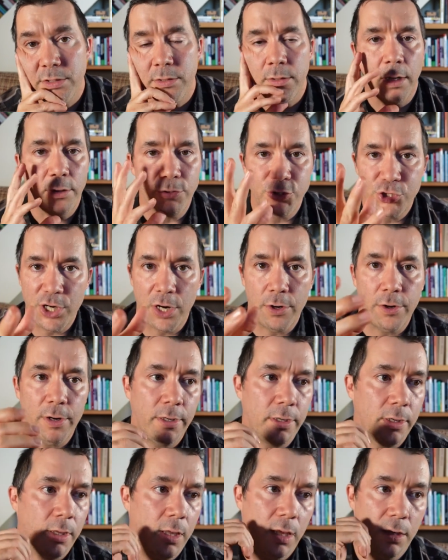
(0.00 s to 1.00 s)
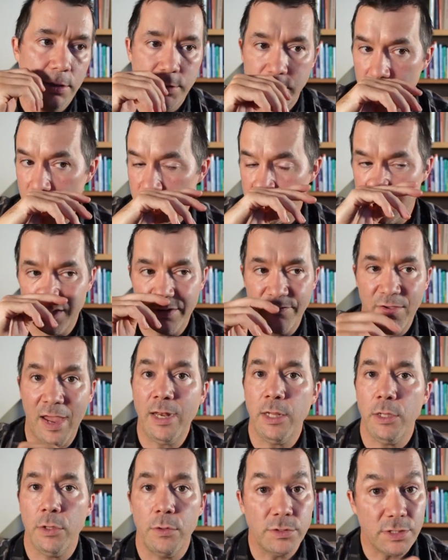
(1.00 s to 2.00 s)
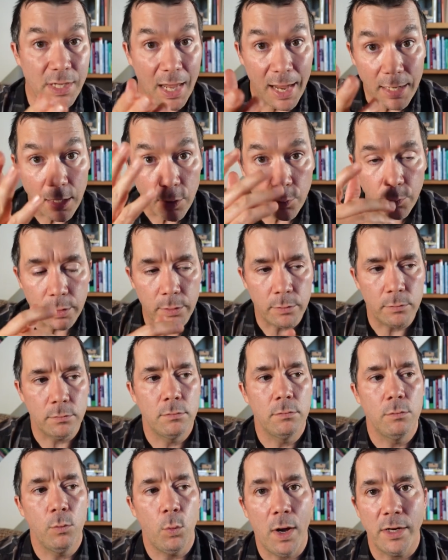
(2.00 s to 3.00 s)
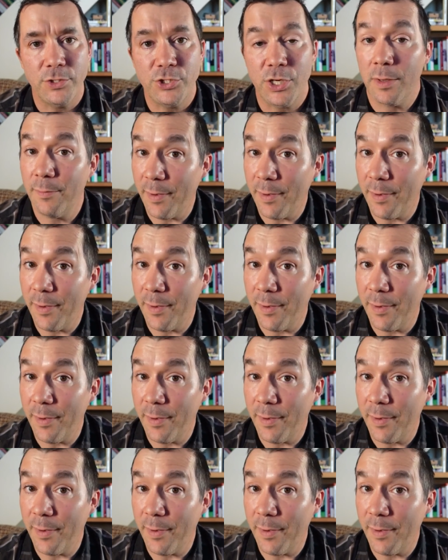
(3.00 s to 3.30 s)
and I'll share it in case this is of any use to anyone watching.